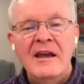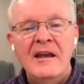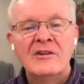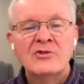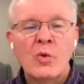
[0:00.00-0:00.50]

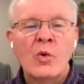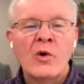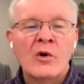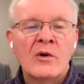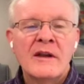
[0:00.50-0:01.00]
It is a
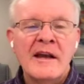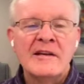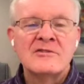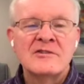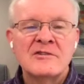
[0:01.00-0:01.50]
word that
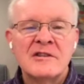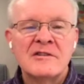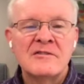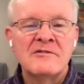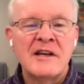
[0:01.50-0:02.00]
has the
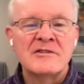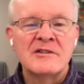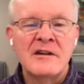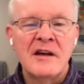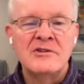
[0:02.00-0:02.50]
sense of
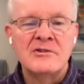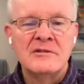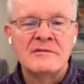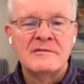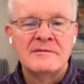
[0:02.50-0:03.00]

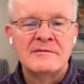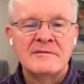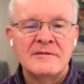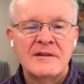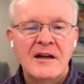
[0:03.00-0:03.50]
destination.
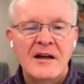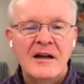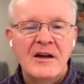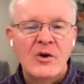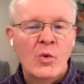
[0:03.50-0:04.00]

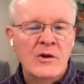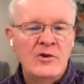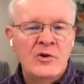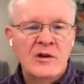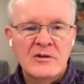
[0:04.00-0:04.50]
When
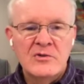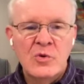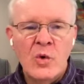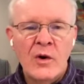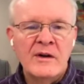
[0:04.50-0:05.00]
you get to
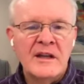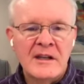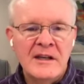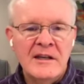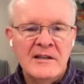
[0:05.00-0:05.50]
where it
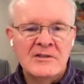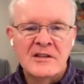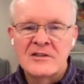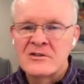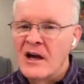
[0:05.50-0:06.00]
leads,
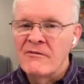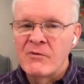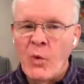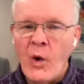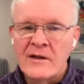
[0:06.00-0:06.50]
it's not
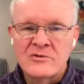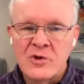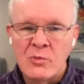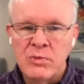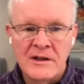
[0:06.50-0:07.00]
quite
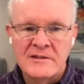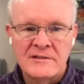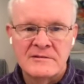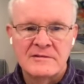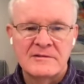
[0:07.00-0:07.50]
so pleasant.